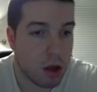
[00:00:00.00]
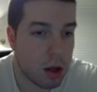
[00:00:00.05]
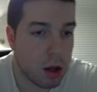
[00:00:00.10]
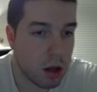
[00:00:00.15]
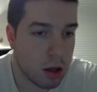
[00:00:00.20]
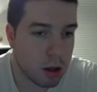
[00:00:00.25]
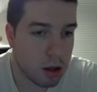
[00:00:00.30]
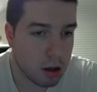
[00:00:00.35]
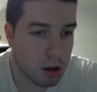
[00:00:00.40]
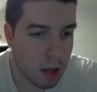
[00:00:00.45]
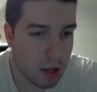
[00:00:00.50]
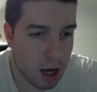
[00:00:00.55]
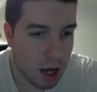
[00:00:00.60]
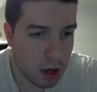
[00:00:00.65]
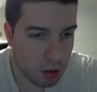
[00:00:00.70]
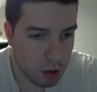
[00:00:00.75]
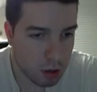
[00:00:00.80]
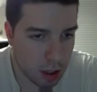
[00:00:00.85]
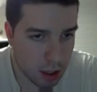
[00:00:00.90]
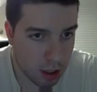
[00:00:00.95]
now
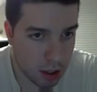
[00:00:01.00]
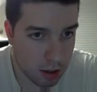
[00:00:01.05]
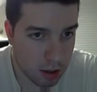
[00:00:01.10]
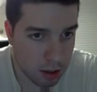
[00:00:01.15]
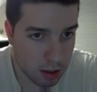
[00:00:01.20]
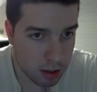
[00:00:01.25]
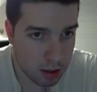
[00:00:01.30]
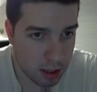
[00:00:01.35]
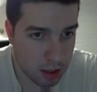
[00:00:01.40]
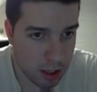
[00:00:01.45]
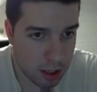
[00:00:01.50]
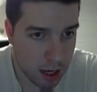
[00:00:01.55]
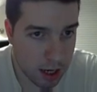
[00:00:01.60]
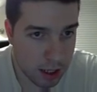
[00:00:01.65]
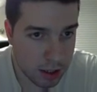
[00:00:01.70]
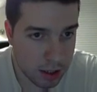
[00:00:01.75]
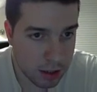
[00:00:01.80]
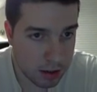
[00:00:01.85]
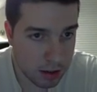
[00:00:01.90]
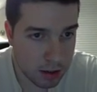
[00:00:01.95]
they decide,
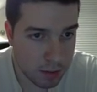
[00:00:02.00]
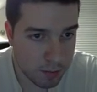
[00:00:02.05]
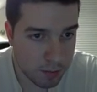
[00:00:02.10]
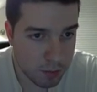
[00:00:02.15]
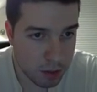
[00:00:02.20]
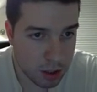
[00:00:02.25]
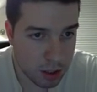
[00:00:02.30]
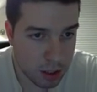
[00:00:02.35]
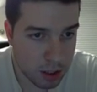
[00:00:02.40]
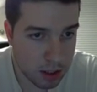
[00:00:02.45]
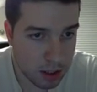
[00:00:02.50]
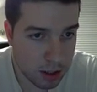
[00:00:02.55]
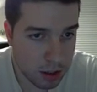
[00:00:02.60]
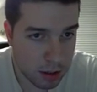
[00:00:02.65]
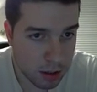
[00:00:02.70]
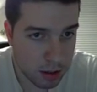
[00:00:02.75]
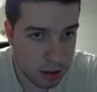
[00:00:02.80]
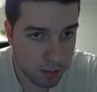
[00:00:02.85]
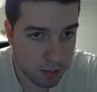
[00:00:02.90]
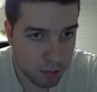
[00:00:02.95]
since
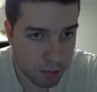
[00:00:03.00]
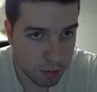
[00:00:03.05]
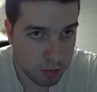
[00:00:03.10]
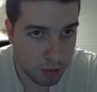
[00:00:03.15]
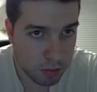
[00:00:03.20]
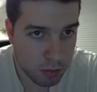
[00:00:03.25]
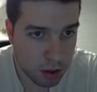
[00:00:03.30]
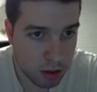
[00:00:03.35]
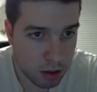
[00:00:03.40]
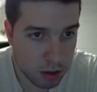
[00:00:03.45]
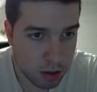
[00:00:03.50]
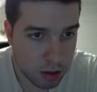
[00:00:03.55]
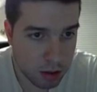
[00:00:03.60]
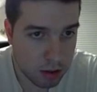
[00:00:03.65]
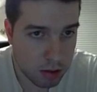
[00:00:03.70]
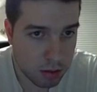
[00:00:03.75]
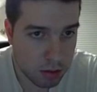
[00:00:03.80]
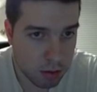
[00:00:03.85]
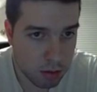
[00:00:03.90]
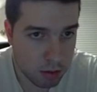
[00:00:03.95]

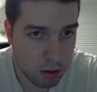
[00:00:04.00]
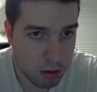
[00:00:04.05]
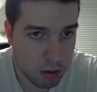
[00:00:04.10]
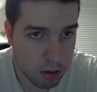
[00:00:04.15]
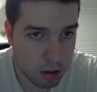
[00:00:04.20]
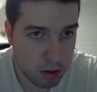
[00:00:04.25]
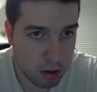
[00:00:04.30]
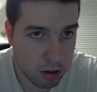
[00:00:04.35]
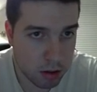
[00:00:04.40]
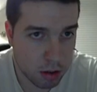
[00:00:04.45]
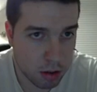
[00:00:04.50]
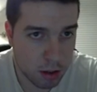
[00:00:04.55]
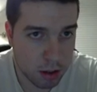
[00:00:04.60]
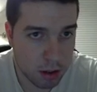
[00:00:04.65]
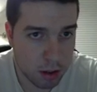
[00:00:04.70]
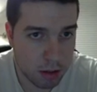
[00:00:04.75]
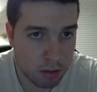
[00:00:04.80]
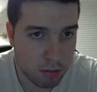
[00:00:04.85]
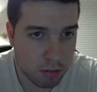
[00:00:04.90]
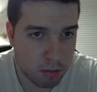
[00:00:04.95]
the
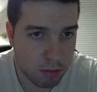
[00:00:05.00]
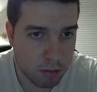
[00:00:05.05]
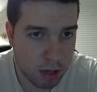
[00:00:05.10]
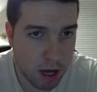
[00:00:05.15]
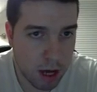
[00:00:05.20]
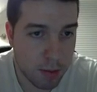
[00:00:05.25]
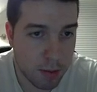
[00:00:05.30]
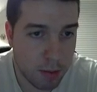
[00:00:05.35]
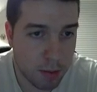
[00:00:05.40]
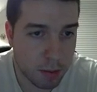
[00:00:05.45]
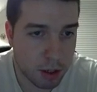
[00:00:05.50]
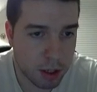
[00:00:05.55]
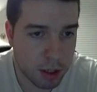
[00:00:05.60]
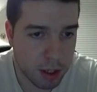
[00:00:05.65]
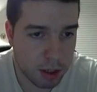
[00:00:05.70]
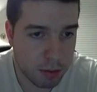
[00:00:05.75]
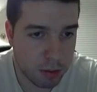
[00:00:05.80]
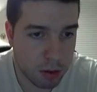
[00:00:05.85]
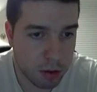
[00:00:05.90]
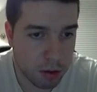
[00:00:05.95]
Kappa players have
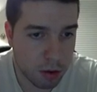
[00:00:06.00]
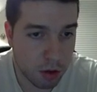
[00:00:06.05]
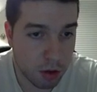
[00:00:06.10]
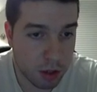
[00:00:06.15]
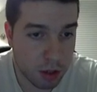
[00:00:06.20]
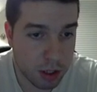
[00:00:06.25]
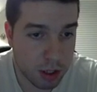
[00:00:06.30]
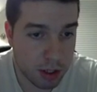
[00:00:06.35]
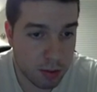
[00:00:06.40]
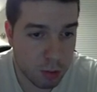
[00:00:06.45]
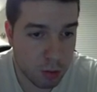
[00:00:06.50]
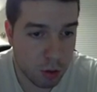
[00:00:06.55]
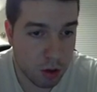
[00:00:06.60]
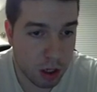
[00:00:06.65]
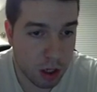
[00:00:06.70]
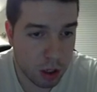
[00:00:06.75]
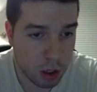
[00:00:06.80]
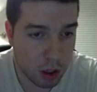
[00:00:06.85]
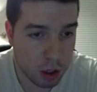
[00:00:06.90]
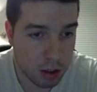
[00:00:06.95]
been throwing this smoke a
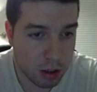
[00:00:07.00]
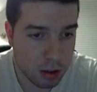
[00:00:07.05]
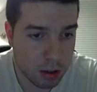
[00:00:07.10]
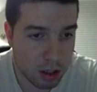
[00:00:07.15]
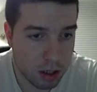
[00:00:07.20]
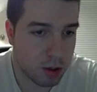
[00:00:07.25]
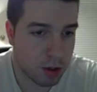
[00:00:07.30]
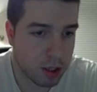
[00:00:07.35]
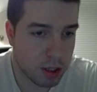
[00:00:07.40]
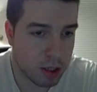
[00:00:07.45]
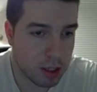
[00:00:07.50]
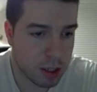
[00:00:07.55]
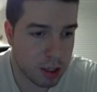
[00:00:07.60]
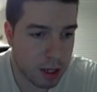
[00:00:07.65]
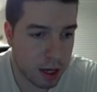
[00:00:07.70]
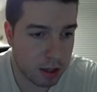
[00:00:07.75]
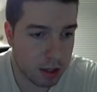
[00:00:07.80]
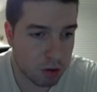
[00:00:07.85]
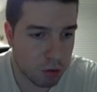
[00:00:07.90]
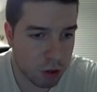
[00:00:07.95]
lot, now they
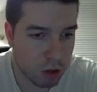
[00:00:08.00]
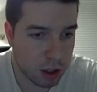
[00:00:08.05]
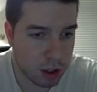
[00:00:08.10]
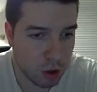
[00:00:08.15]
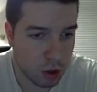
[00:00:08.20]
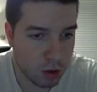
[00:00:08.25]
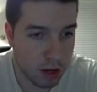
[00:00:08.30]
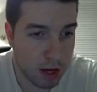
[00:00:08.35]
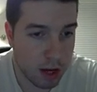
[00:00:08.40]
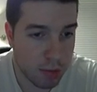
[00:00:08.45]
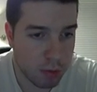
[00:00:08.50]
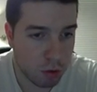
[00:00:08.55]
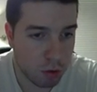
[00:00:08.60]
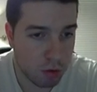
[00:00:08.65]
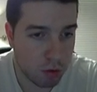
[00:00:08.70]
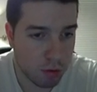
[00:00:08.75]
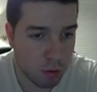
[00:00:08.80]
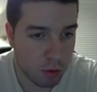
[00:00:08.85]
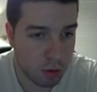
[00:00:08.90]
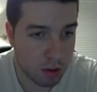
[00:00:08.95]
decide to just try and brute
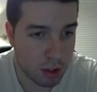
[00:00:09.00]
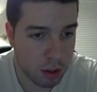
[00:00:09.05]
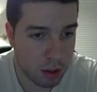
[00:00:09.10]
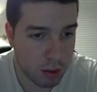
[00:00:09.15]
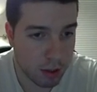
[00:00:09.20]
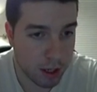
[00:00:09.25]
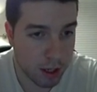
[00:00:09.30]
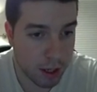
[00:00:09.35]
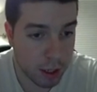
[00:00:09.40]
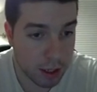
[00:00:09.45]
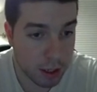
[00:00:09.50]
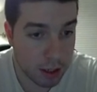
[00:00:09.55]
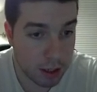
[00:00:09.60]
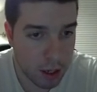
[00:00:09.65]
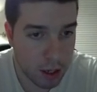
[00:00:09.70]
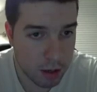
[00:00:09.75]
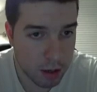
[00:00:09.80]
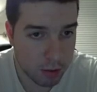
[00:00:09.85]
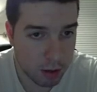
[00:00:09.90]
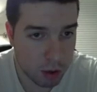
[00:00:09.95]
force their way in
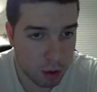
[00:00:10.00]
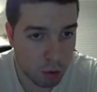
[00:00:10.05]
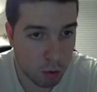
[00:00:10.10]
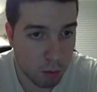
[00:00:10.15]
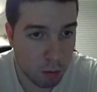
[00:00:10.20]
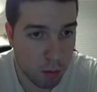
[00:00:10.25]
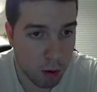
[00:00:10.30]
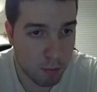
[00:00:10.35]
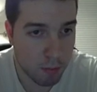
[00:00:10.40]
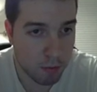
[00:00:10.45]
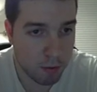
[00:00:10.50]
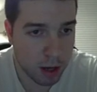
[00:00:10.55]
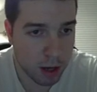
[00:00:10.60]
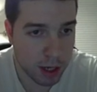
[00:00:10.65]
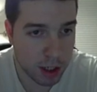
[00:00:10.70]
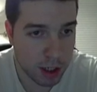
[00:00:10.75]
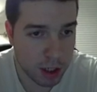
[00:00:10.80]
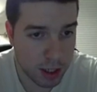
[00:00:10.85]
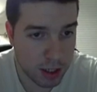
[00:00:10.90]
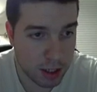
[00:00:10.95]
with 2 pop
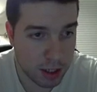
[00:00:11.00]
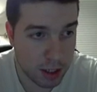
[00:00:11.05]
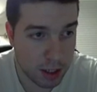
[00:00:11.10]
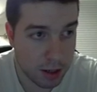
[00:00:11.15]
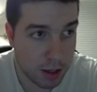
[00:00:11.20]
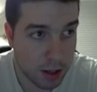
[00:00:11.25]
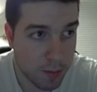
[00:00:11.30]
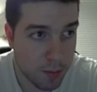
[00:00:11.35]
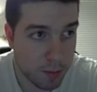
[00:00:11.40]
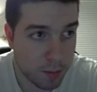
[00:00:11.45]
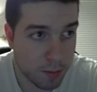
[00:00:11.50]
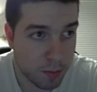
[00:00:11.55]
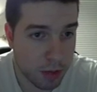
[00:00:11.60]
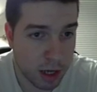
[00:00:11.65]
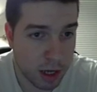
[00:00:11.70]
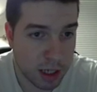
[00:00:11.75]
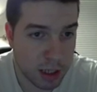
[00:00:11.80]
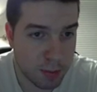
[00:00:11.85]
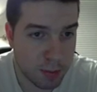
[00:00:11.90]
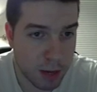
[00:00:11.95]
flashes, and
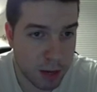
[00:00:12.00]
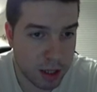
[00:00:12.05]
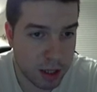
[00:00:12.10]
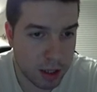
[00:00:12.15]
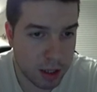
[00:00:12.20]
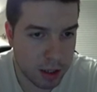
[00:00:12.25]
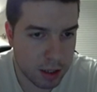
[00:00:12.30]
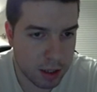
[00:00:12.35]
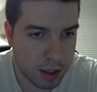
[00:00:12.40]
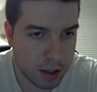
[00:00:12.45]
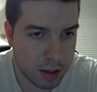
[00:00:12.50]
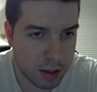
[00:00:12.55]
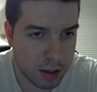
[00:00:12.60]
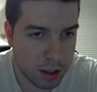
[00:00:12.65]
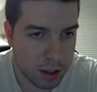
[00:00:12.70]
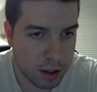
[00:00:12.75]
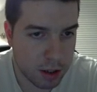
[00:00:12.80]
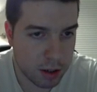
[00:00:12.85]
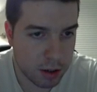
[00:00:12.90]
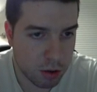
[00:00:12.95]
expecting that
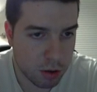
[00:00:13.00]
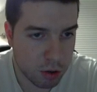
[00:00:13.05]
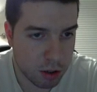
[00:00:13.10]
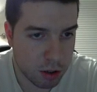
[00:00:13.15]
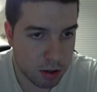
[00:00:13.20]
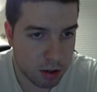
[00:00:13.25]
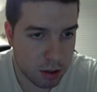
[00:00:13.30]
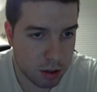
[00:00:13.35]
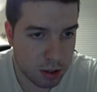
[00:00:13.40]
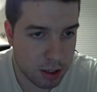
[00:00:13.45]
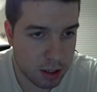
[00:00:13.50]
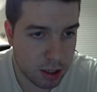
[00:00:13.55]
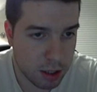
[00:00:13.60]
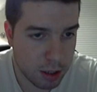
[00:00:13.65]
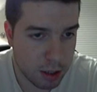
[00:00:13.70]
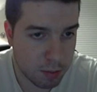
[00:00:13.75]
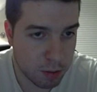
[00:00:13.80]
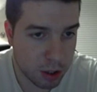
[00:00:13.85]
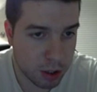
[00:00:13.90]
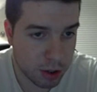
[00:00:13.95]
the city
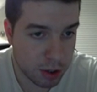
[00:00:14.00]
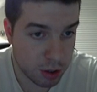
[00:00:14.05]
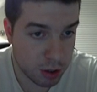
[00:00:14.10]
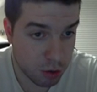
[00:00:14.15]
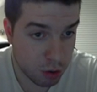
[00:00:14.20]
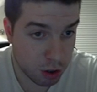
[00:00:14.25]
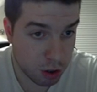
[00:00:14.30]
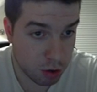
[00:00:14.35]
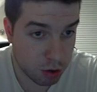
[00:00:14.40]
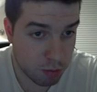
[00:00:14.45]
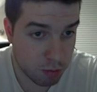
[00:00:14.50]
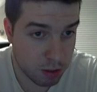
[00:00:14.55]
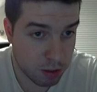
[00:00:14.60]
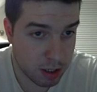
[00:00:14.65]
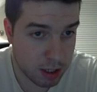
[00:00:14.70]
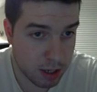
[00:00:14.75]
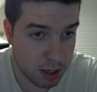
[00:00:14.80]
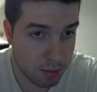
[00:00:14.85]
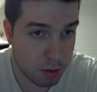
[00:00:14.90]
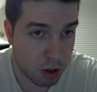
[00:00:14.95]
players are going to be
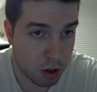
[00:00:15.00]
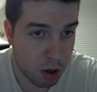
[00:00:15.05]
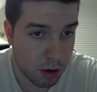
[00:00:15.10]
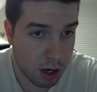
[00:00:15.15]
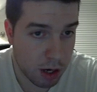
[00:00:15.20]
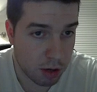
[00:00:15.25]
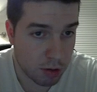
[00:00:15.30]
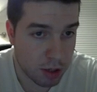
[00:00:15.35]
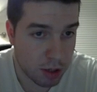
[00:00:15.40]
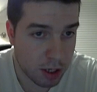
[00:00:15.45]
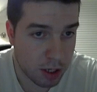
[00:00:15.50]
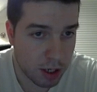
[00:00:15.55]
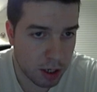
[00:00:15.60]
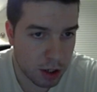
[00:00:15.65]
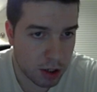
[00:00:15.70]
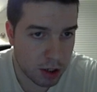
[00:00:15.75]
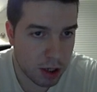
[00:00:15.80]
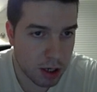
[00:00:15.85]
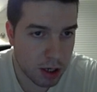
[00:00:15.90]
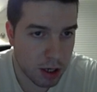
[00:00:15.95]
somewhere around
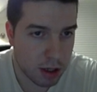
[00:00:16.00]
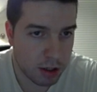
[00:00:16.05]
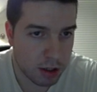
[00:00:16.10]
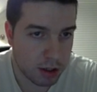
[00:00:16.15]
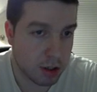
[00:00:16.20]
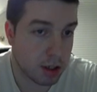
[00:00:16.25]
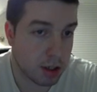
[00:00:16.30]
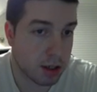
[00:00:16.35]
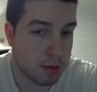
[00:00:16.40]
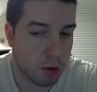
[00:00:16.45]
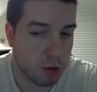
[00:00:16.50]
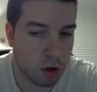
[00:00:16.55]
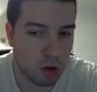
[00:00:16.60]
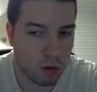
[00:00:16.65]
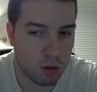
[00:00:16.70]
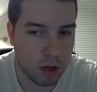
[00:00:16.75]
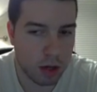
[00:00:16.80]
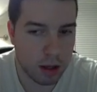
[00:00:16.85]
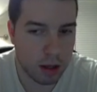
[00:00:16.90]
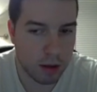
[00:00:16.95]
here. They just want to
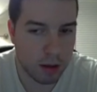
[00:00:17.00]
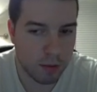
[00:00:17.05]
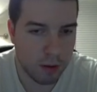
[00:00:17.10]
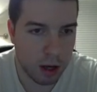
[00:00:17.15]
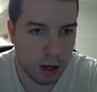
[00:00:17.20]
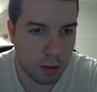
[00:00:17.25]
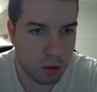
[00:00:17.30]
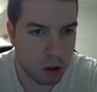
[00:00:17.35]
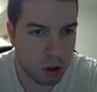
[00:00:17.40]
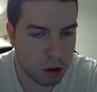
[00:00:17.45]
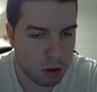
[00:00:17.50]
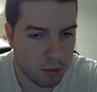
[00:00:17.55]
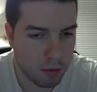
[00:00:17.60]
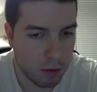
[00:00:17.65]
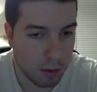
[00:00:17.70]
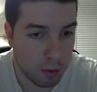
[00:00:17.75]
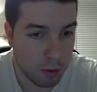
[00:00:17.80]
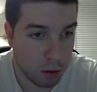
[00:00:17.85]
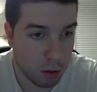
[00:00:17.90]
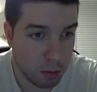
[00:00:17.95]
get the
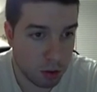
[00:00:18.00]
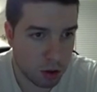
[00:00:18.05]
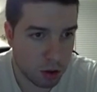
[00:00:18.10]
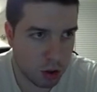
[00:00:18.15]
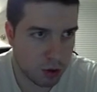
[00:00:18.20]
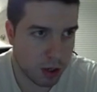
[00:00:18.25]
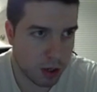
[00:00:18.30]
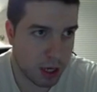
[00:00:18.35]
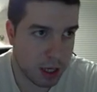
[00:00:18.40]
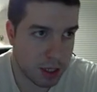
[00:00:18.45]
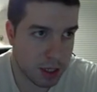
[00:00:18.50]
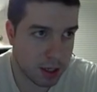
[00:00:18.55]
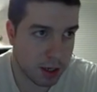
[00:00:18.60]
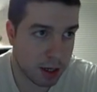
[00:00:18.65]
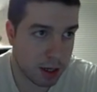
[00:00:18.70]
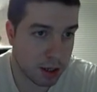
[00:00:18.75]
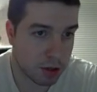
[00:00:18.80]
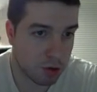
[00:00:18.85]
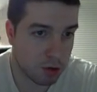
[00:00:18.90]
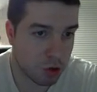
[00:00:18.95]
favorable trades and
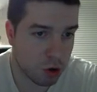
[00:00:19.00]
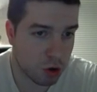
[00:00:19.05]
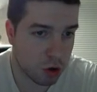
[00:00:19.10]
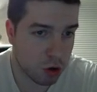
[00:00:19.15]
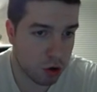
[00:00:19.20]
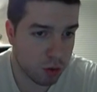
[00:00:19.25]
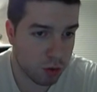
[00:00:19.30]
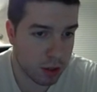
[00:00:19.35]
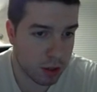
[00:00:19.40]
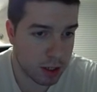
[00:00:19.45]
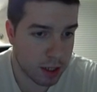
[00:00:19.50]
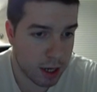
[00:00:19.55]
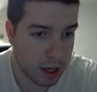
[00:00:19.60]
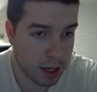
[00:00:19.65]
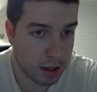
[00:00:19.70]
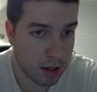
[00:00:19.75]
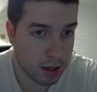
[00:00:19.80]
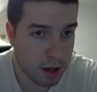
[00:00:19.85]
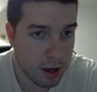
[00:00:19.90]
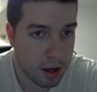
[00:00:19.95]
get control of the site.
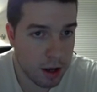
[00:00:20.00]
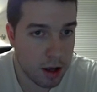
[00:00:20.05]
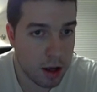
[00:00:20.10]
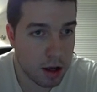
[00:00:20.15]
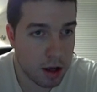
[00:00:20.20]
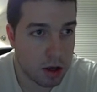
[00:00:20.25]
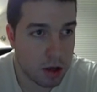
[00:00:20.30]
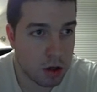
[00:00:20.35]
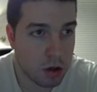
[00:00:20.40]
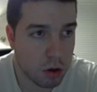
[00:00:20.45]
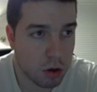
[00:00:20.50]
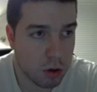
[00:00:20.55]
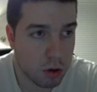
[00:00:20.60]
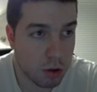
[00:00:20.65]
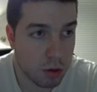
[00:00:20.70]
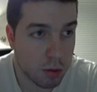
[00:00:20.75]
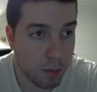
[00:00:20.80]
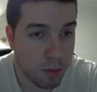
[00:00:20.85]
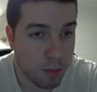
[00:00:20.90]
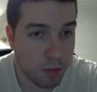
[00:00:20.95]

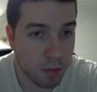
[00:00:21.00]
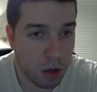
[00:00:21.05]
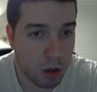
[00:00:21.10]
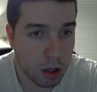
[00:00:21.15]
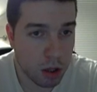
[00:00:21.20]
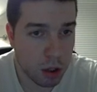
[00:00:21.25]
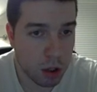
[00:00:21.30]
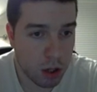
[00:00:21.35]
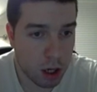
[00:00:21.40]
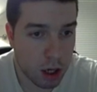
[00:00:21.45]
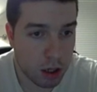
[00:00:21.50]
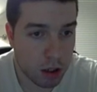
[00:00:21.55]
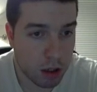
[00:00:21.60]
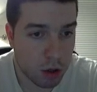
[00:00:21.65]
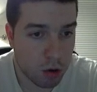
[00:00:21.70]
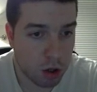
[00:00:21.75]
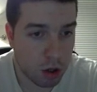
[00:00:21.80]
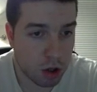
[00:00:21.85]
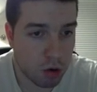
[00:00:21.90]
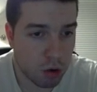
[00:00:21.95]
So they are
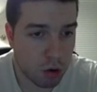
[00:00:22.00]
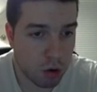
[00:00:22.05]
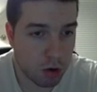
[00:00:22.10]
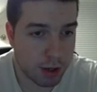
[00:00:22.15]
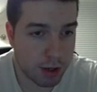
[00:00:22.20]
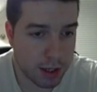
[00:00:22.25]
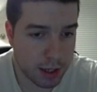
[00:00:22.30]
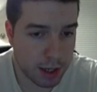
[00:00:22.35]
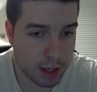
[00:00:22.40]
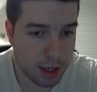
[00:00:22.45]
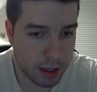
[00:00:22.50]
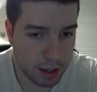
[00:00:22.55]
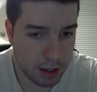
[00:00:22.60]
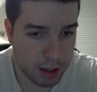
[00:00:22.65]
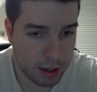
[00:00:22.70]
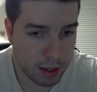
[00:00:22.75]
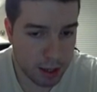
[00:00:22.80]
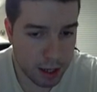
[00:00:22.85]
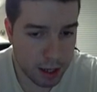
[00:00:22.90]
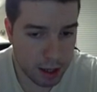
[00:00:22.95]
going to go
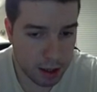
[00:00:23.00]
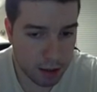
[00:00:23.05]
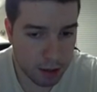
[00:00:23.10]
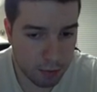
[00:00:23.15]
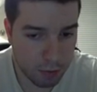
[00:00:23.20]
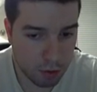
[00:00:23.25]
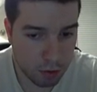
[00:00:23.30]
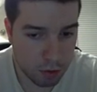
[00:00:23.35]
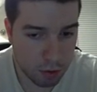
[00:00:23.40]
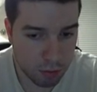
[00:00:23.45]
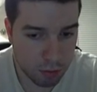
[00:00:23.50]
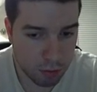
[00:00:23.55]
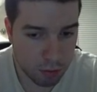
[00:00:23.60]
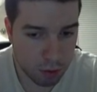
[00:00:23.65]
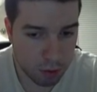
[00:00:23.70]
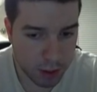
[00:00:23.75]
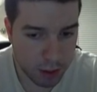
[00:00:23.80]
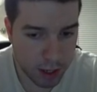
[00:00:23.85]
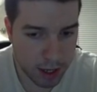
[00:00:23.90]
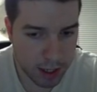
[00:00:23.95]
exactly for
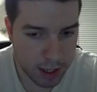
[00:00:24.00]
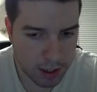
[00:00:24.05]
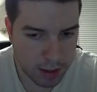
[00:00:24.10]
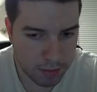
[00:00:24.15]
that.